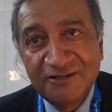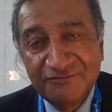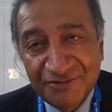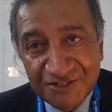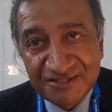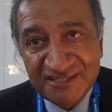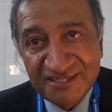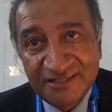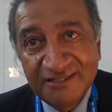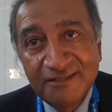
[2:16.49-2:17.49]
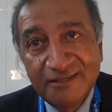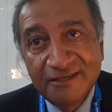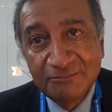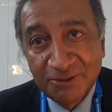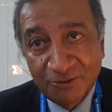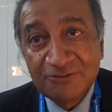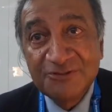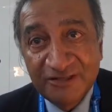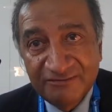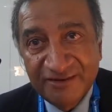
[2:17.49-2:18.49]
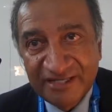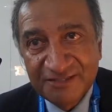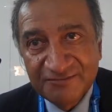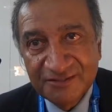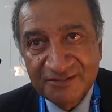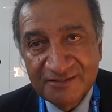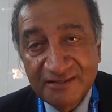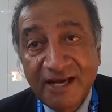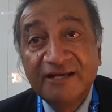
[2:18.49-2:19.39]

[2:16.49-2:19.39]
for efficiency, but also effectiveness, mm-hmm.